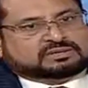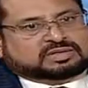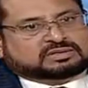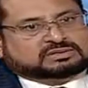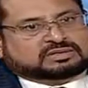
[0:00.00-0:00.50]

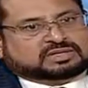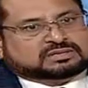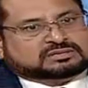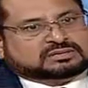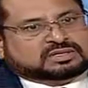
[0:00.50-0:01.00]

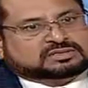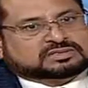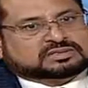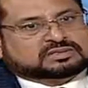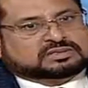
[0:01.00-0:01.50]

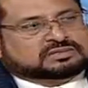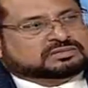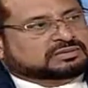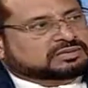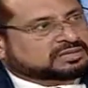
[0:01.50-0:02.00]
last year in
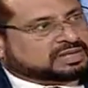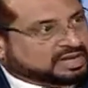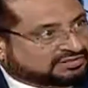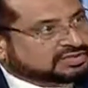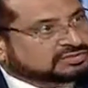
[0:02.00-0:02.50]

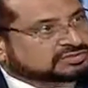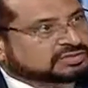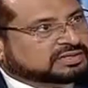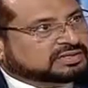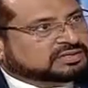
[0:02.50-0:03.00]

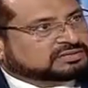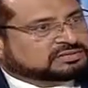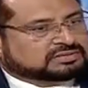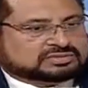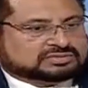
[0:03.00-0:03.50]
avenues.
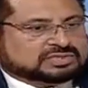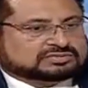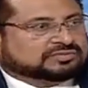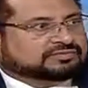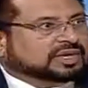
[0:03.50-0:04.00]
So
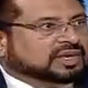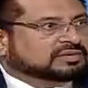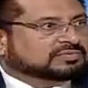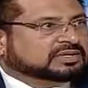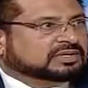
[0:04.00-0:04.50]
students were very
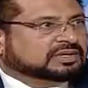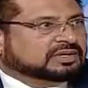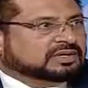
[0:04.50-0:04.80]
happy.